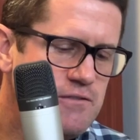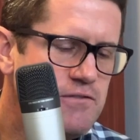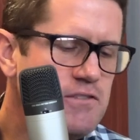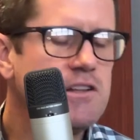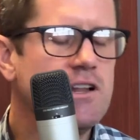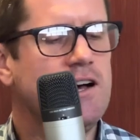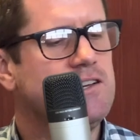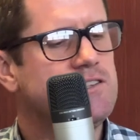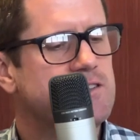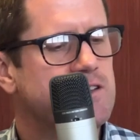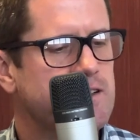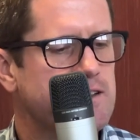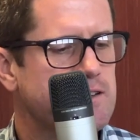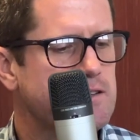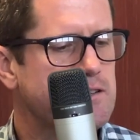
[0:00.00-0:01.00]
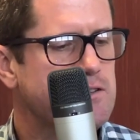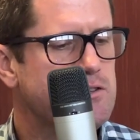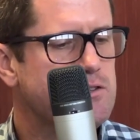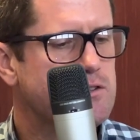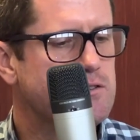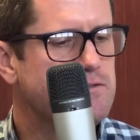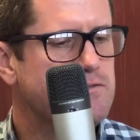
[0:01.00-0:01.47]
feel isolated and you
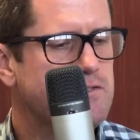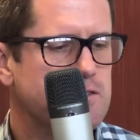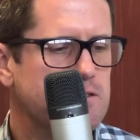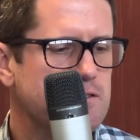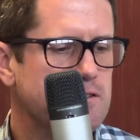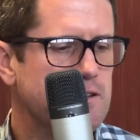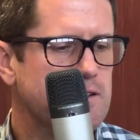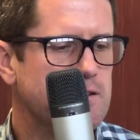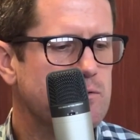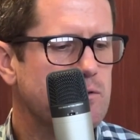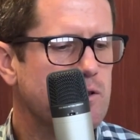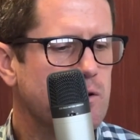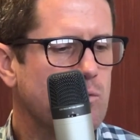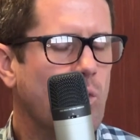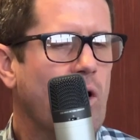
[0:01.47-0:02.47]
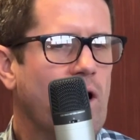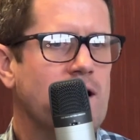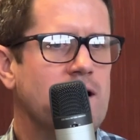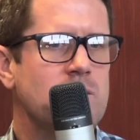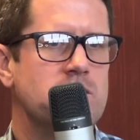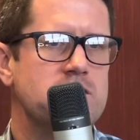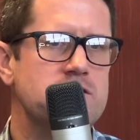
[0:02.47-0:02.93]
can feel that why
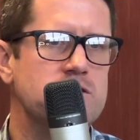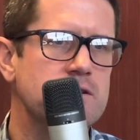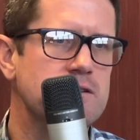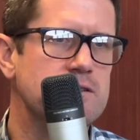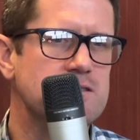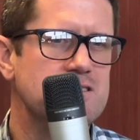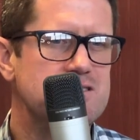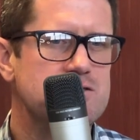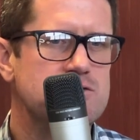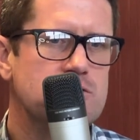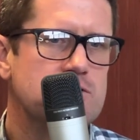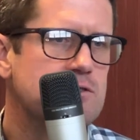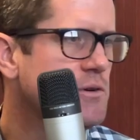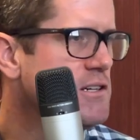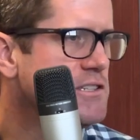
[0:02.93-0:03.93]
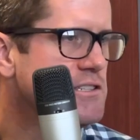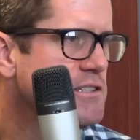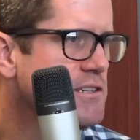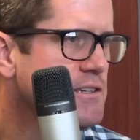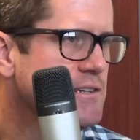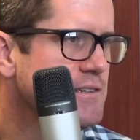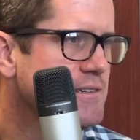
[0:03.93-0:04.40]
am I doing this? Start
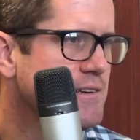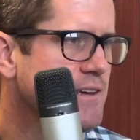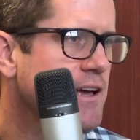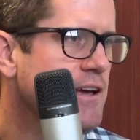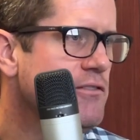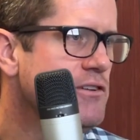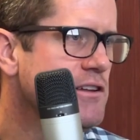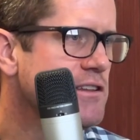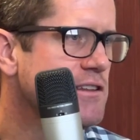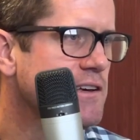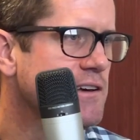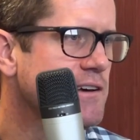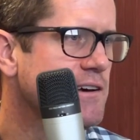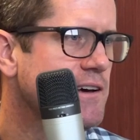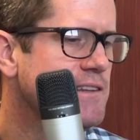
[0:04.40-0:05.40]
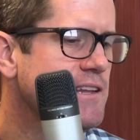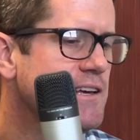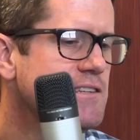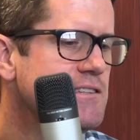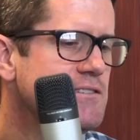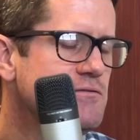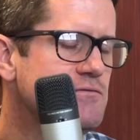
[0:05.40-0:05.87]
questioning everything, and
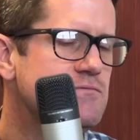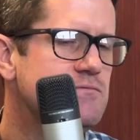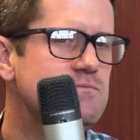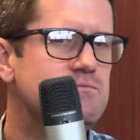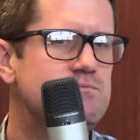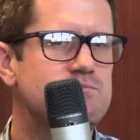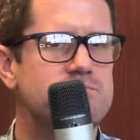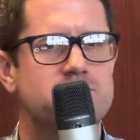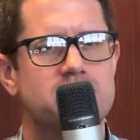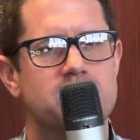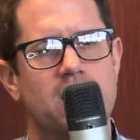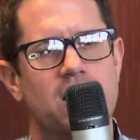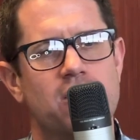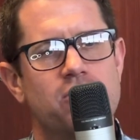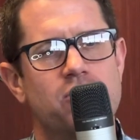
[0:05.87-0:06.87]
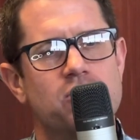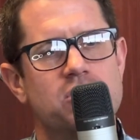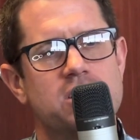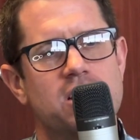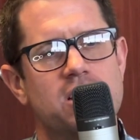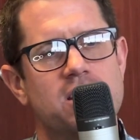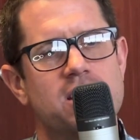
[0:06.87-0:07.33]
that's
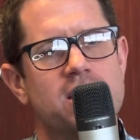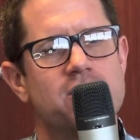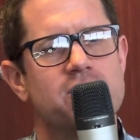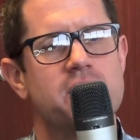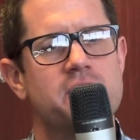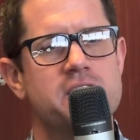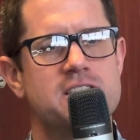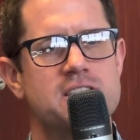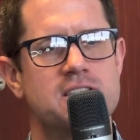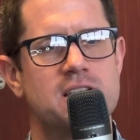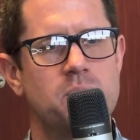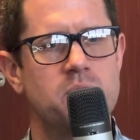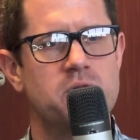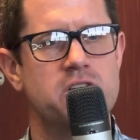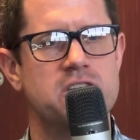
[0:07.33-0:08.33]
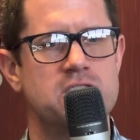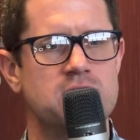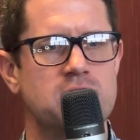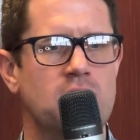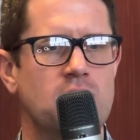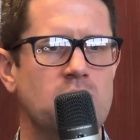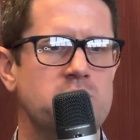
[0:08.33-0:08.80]
unfortunately, I think, a very slippery
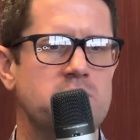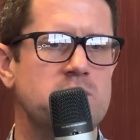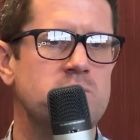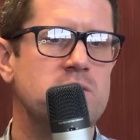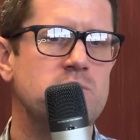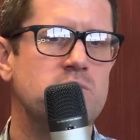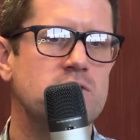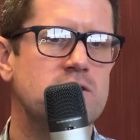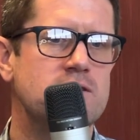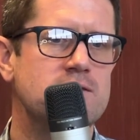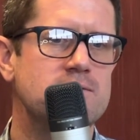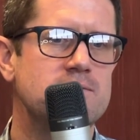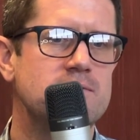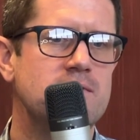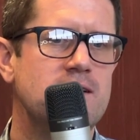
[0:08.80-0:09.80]
slope that people can.